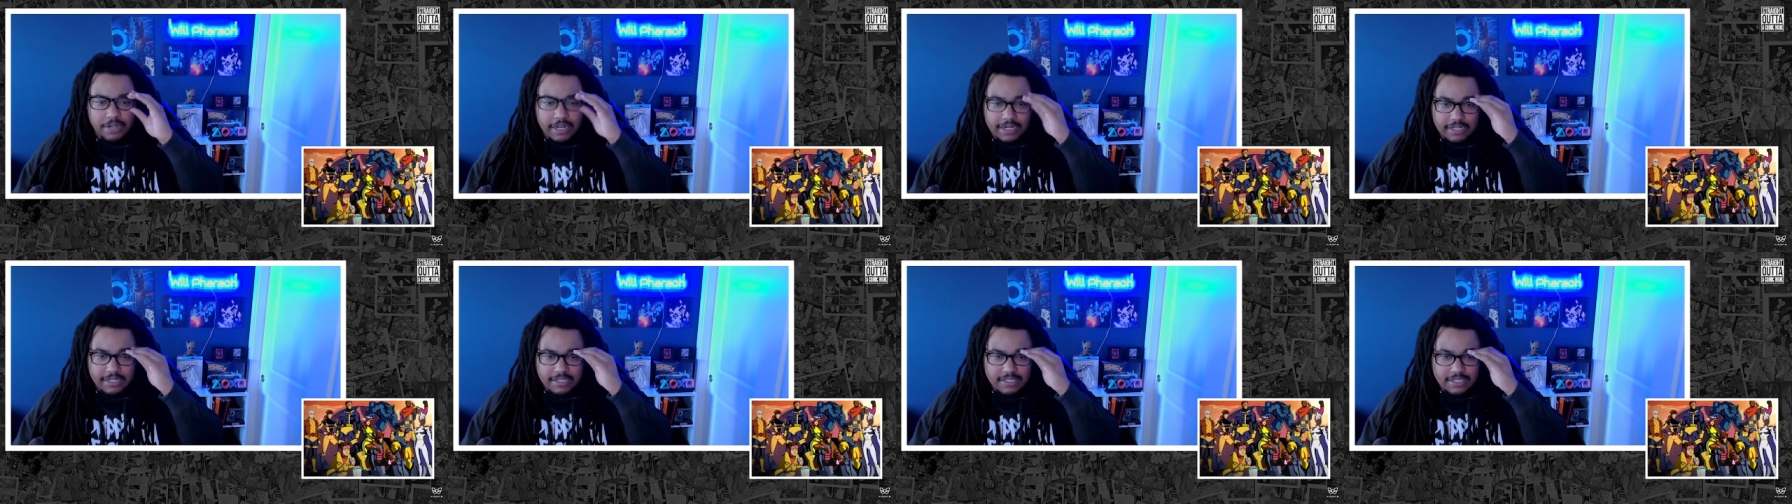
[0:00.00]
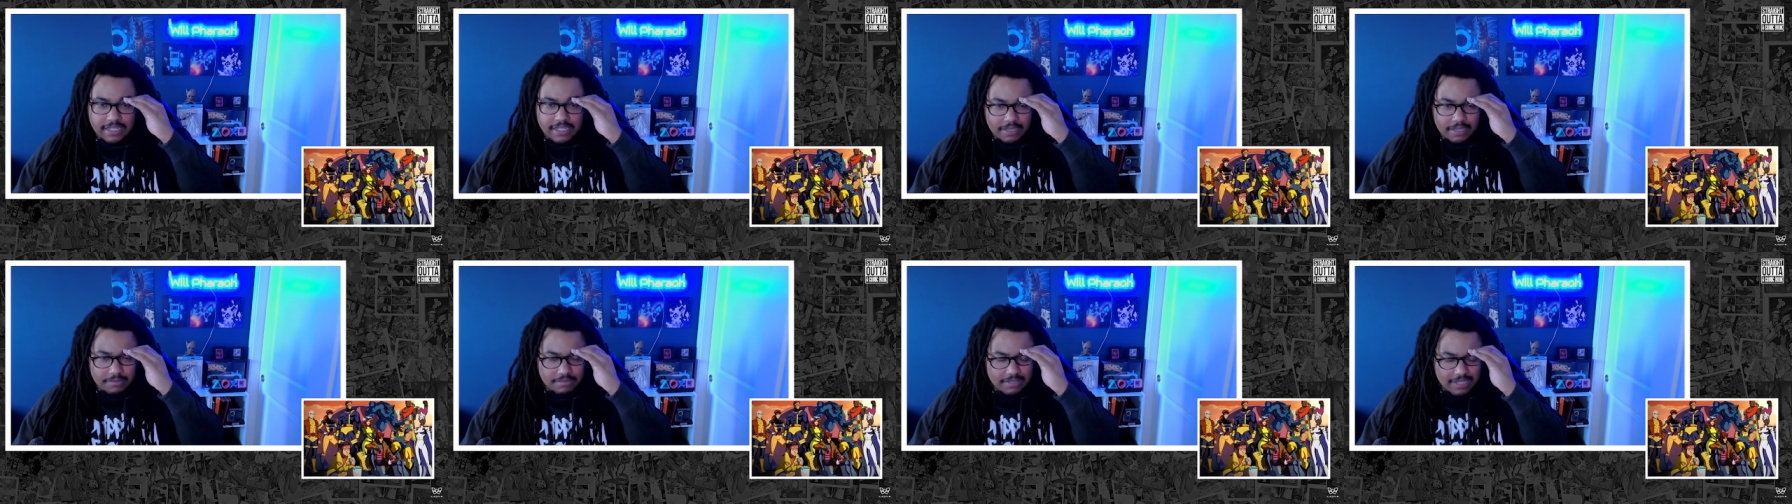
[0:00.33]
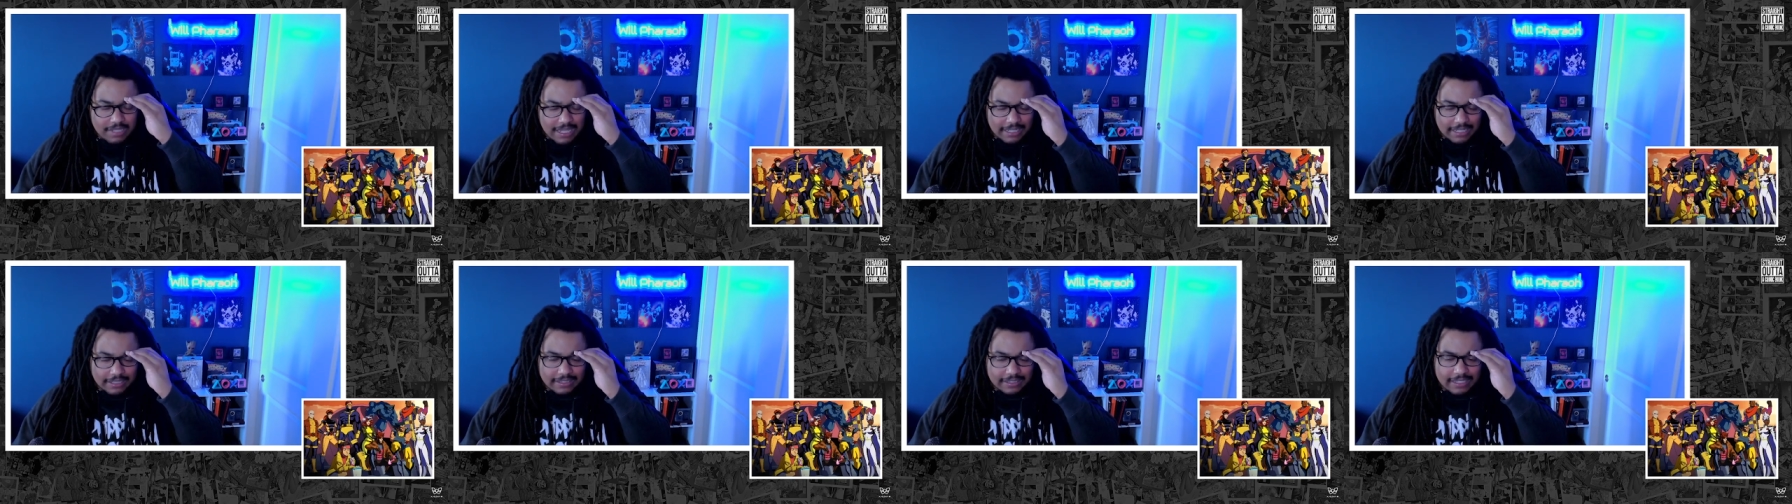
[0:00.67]
and it seems
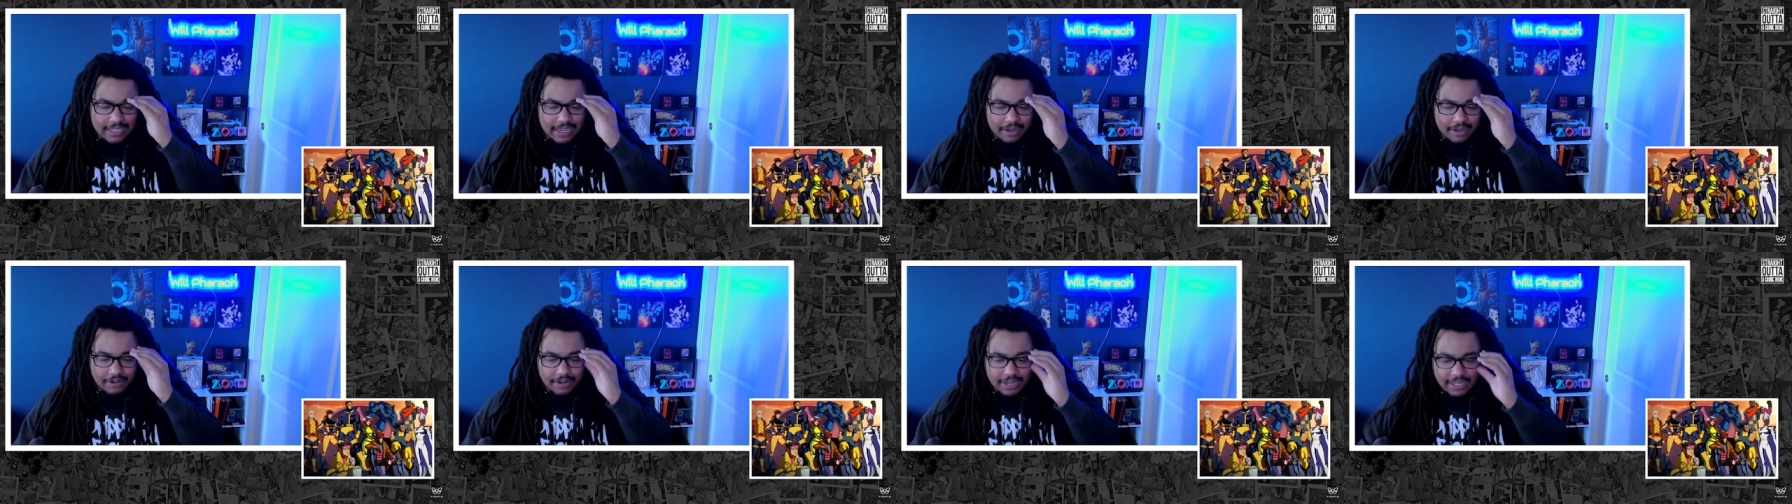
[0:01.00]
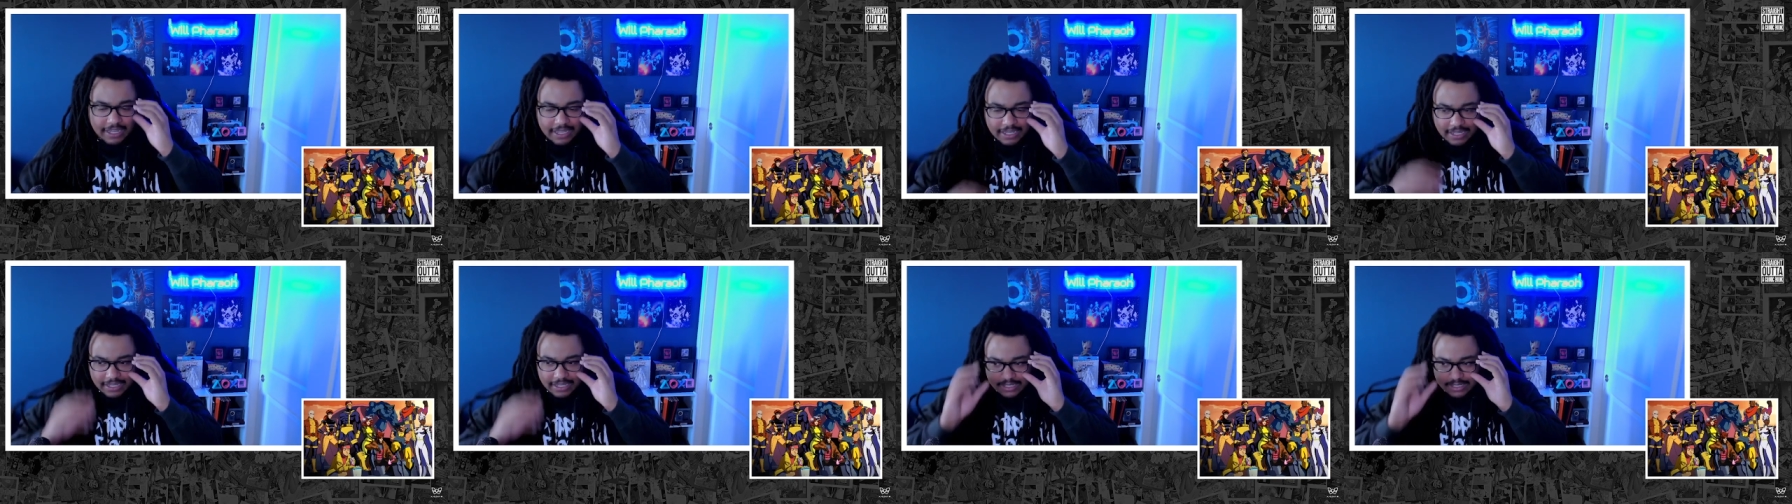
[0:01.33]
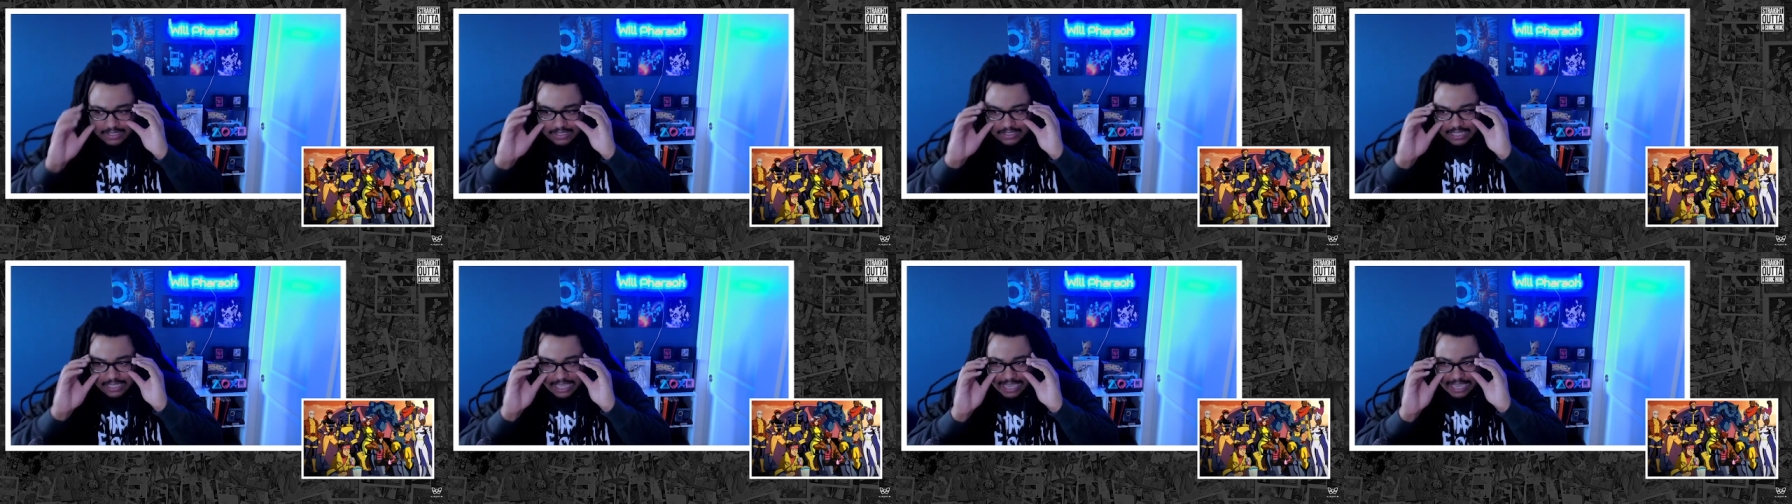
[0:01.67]
like there
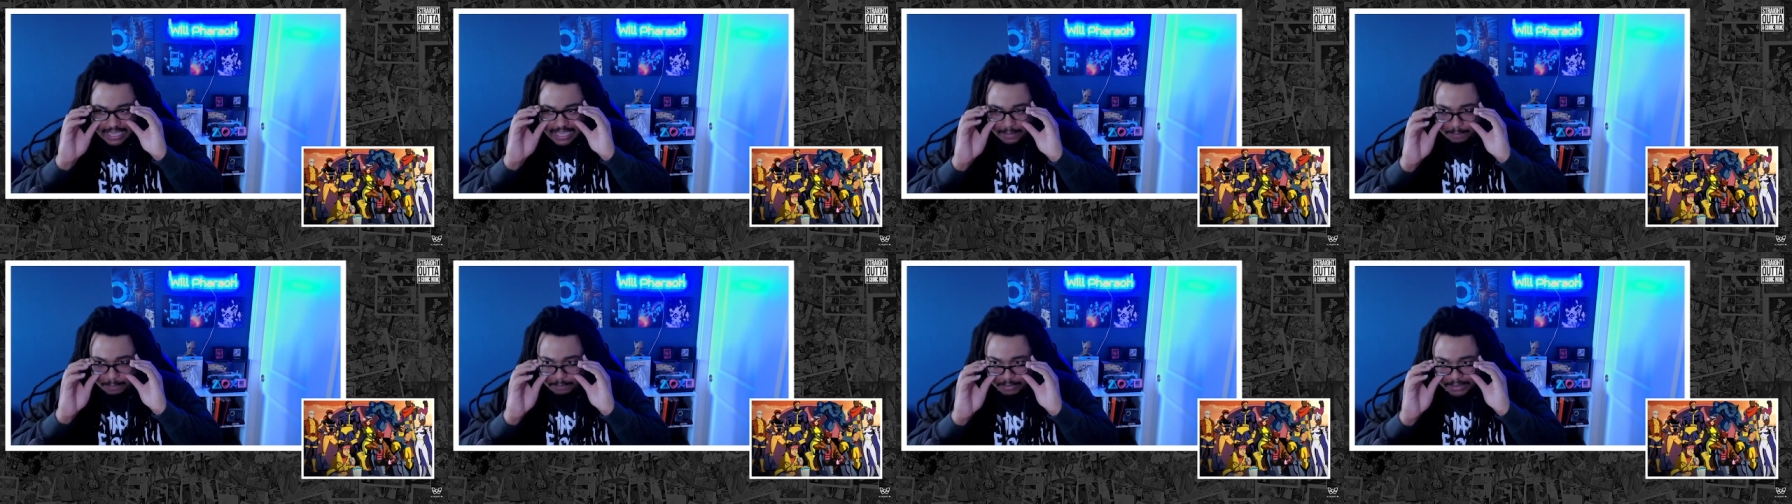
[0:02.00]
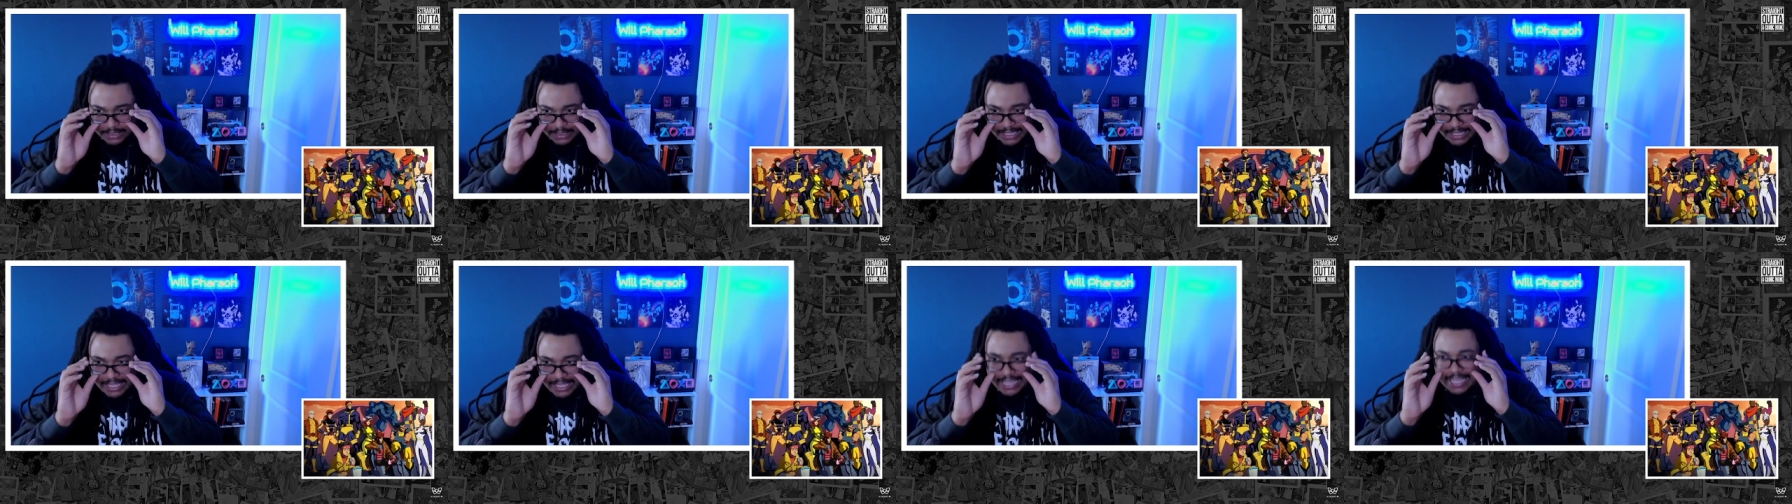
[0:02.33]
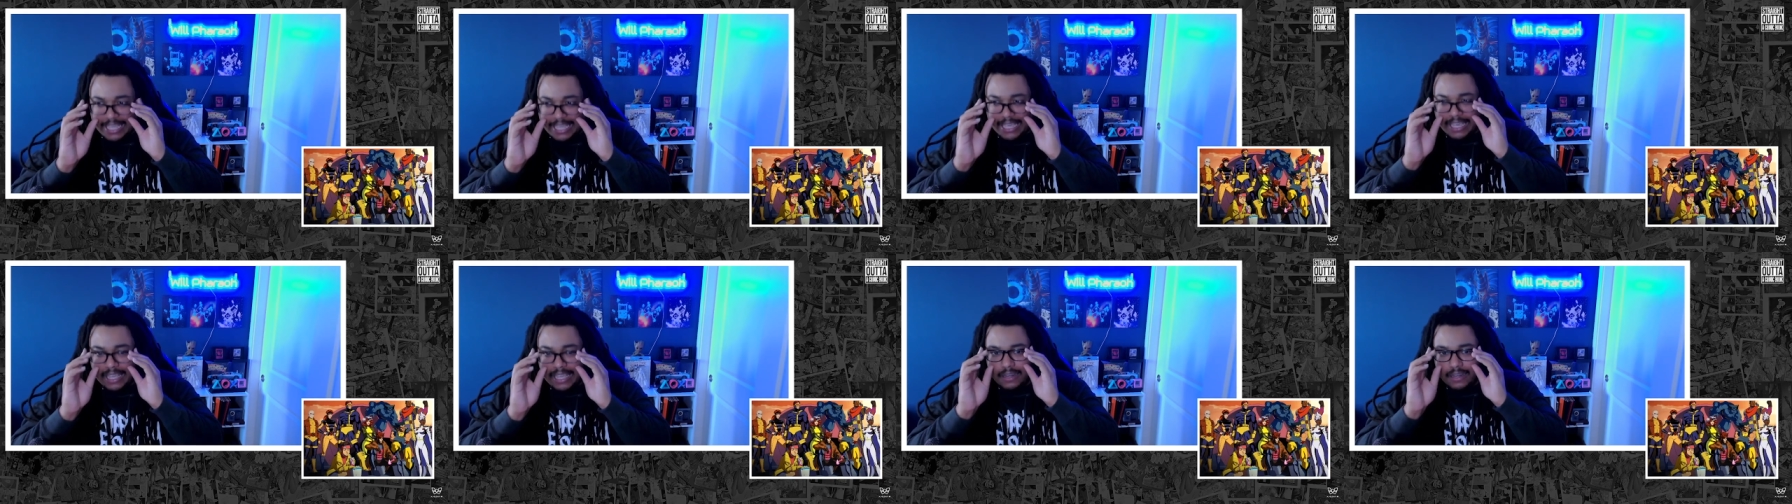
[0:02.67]
is a
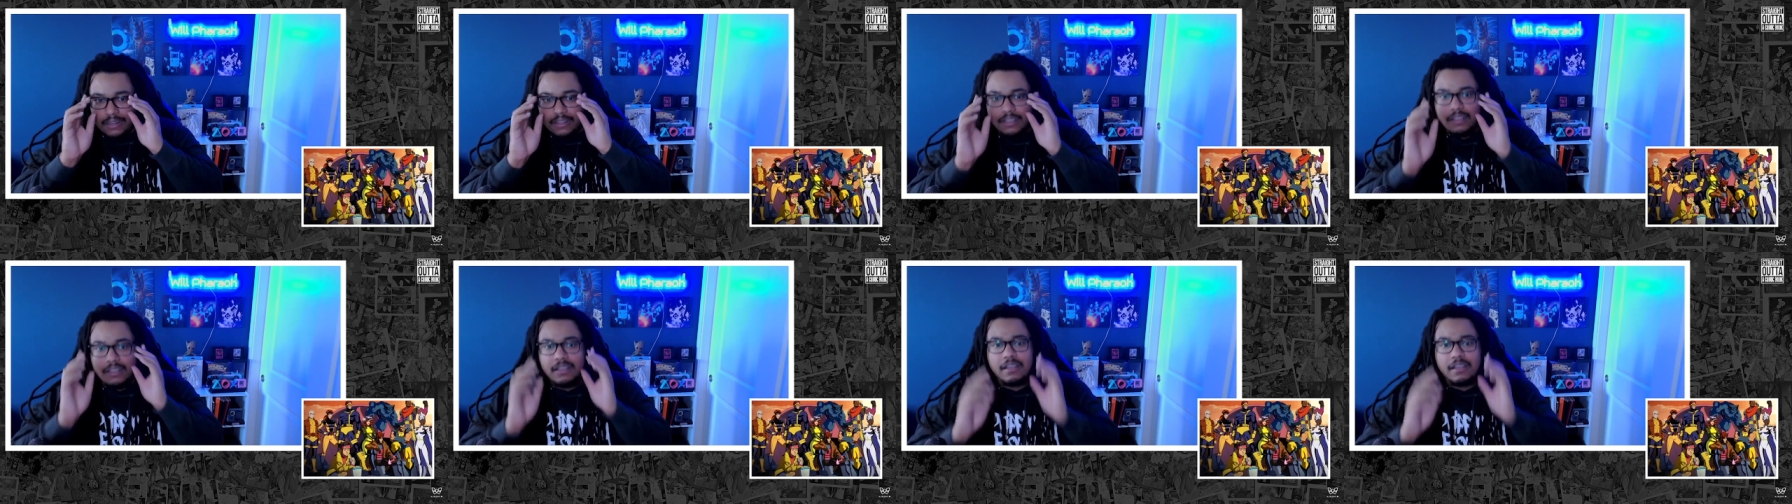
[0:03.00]
plan